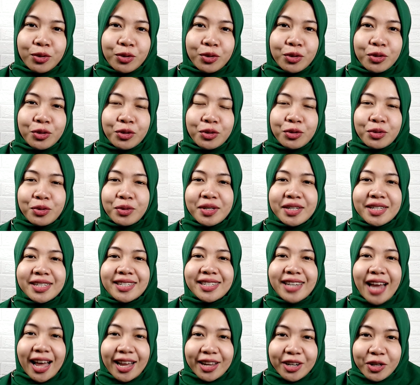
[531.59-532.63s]
who do a
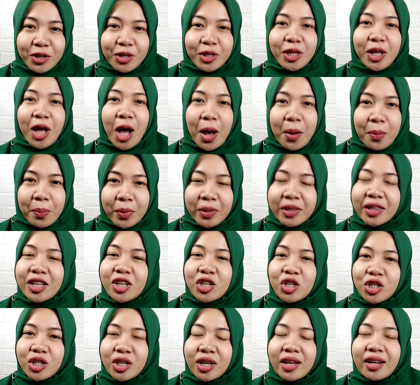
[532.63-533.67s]
Dangdut
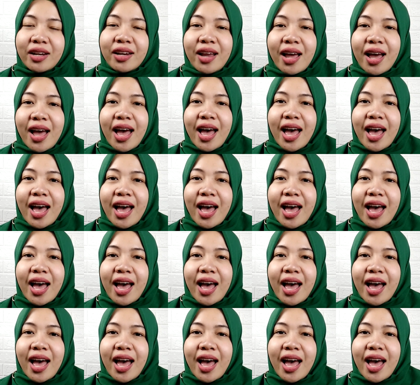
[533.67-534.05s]
competition,